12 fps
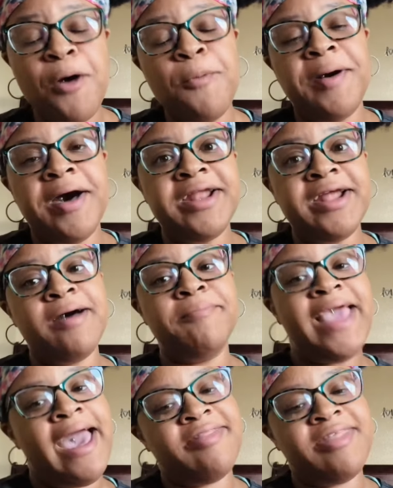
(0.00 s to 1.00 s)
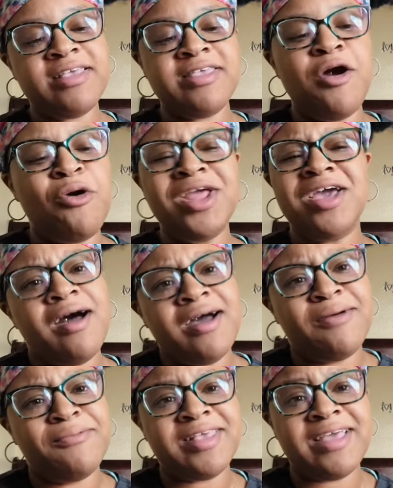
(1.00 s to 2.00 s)
But yeah, that's the only con I
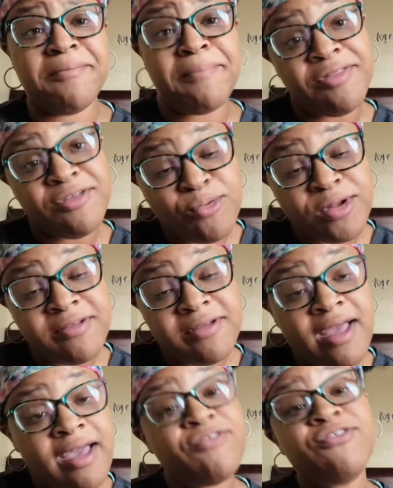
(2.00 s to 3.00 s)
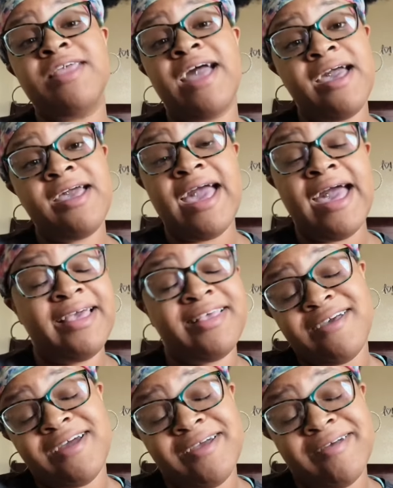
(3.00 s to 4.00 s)
would say about the 23 gauge, is that yeah, it's
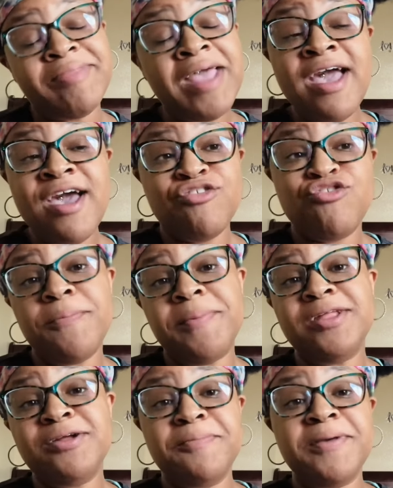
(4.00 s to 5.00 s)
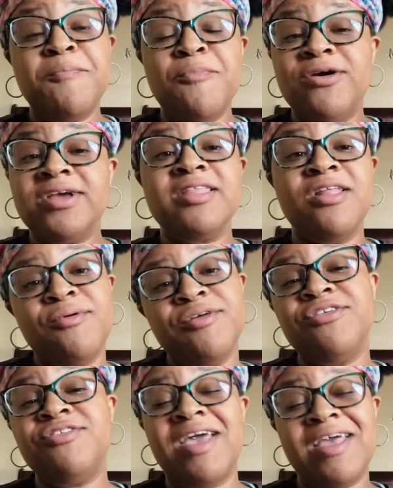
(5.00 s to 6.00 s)
gonna drip a little bit more slower
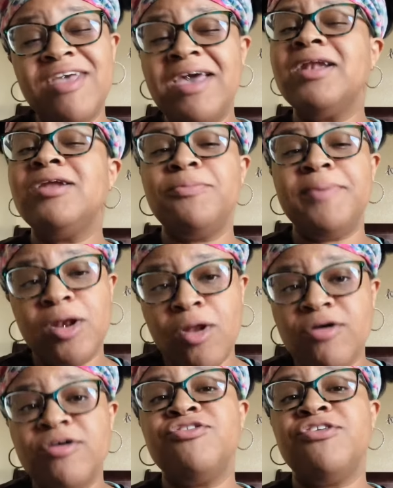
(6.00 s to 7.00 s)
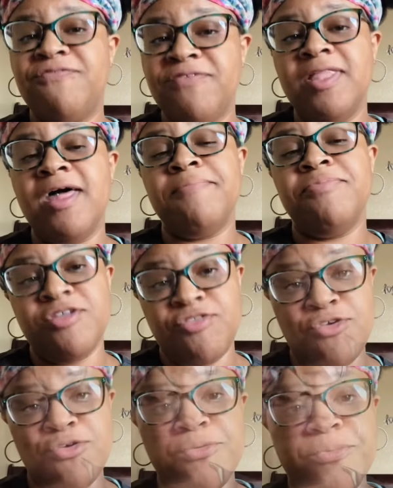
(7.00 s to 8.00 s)
to take a little bit longer to fill up the
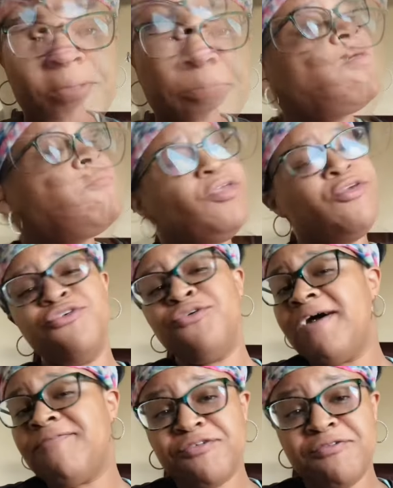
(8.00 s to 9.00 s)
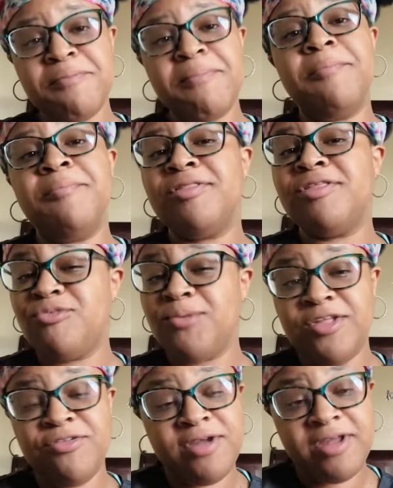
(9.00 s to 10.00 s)
tube. But you do have to remember the
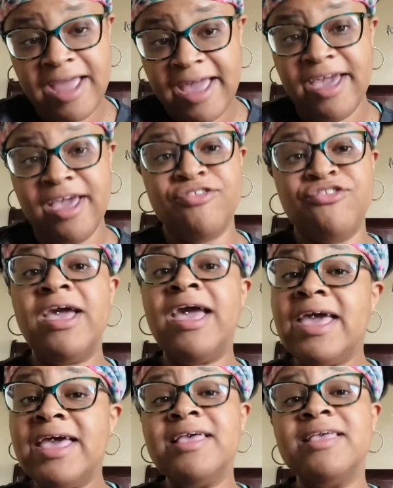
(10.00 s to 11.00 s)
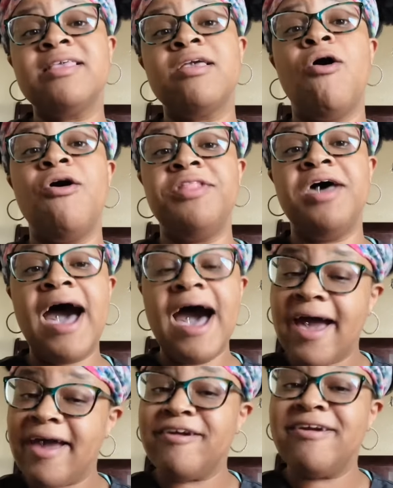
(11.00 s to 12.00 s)
23 gauge is on the
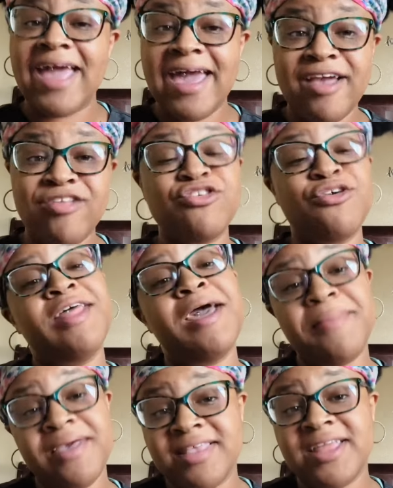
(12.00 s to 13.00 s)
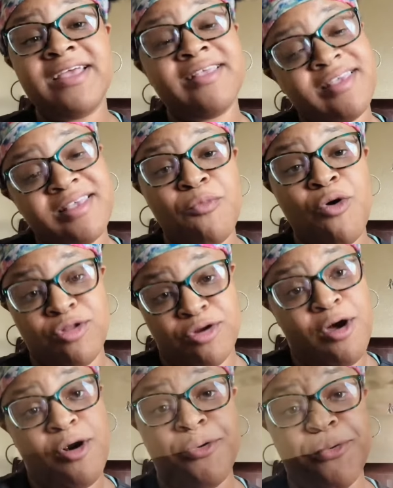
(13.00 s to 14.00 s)
higher gauge, so that means it is a smaller
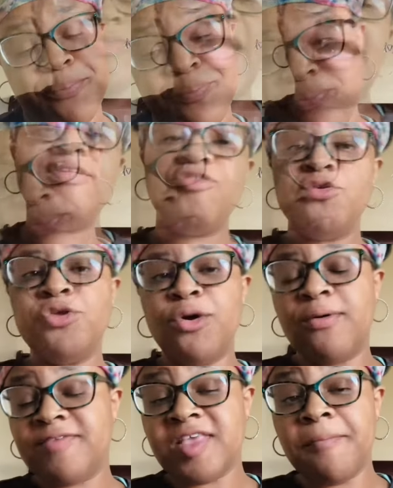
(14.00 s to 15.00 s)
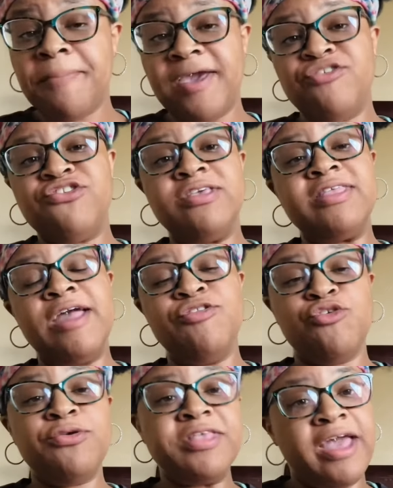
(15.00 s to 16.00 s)
hole. I do know of some patients that
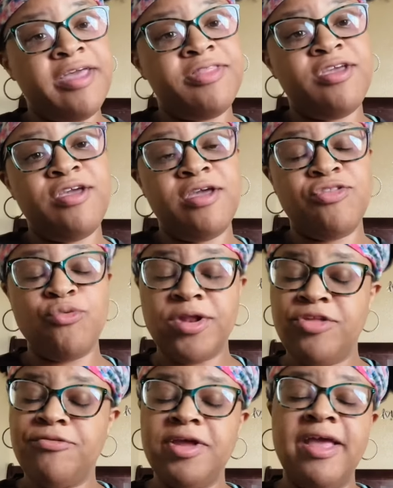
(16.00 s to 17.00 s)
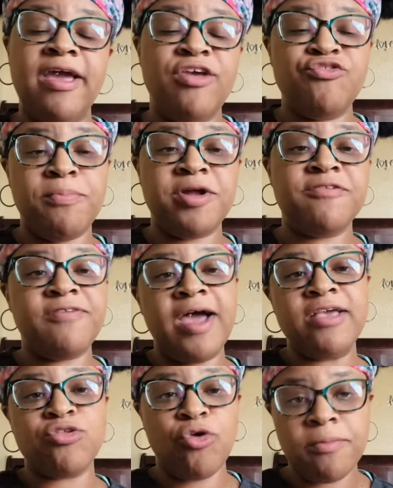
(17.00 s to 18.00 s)
do say the 23 gauge
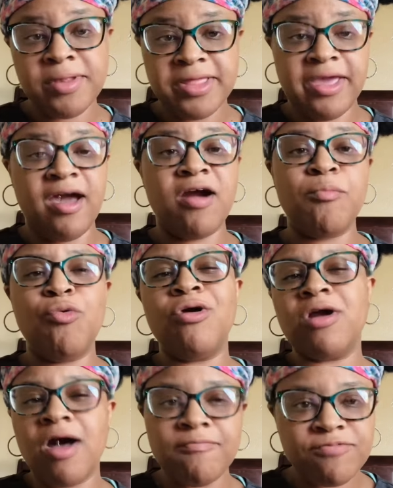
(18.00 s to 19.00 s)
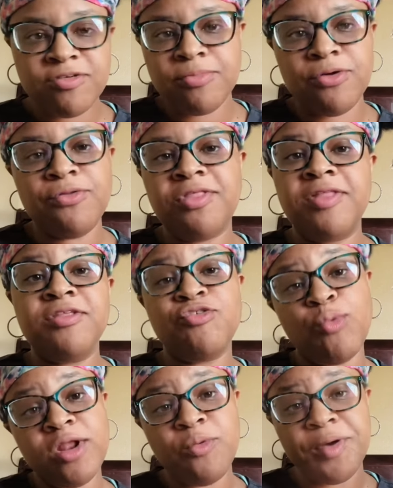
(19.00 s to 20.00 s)
butterflies normally are more comfortable than the
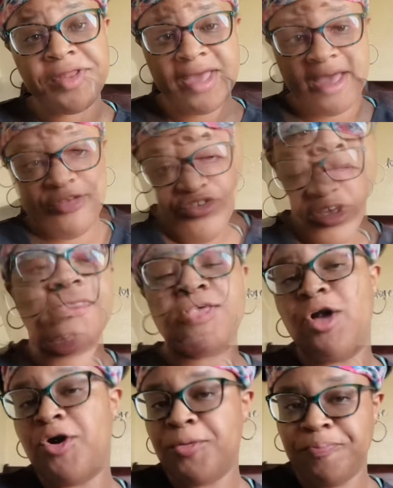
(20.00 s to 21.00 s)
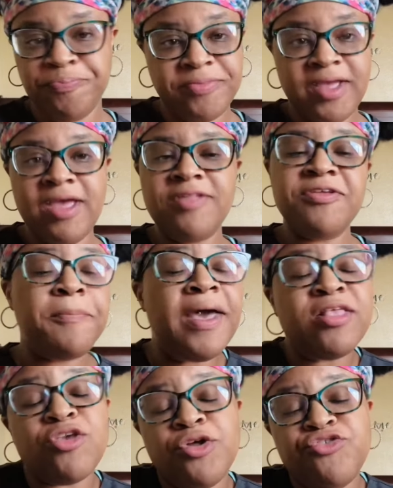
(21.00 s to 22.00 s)
21 gauges. So it
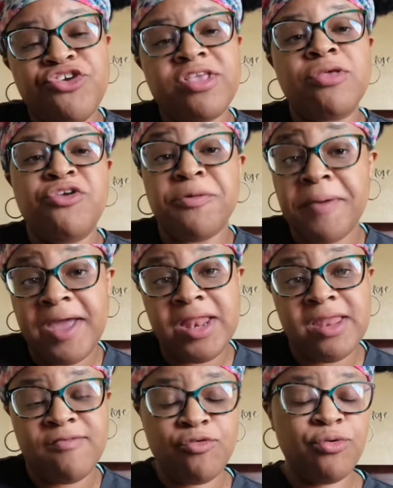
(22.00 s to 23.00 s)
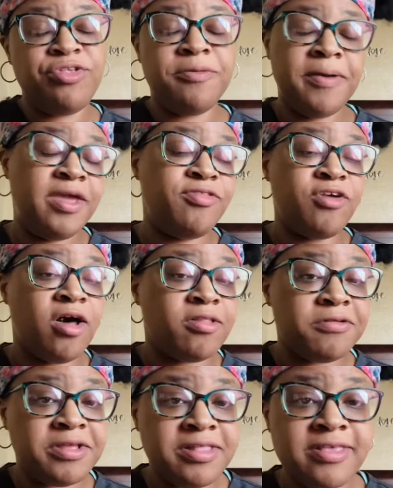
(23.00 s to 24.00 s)
depends on just your pain level and your pain
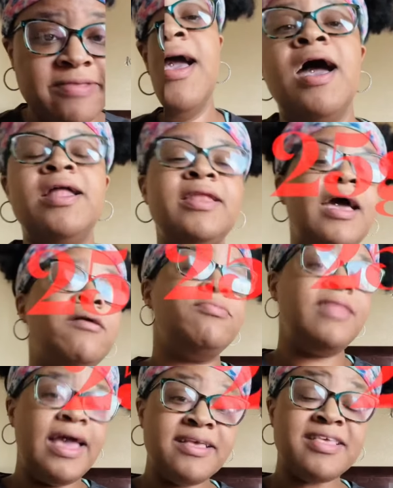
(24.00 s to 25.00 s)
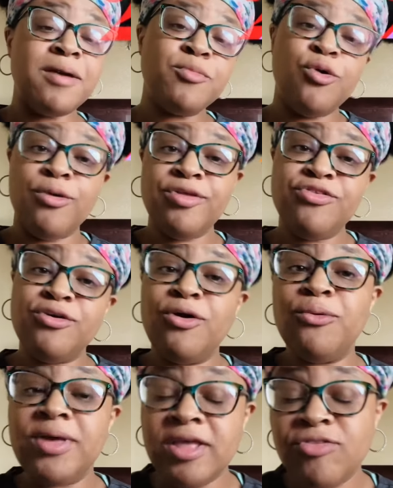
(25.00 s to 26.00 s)
tolerance. Now, next I'm going to go
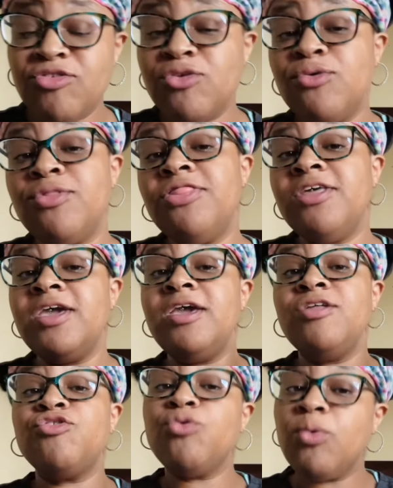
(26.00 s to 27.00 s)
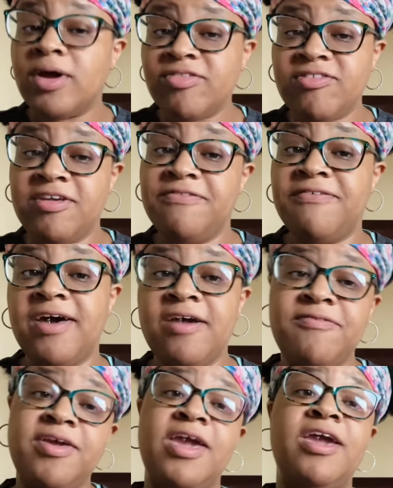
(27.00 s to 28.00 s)
into the
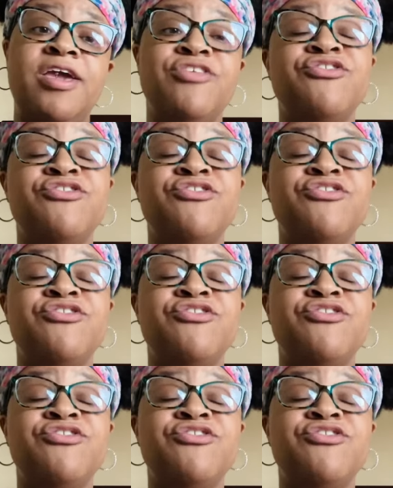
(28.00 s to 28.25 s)
25 gauge.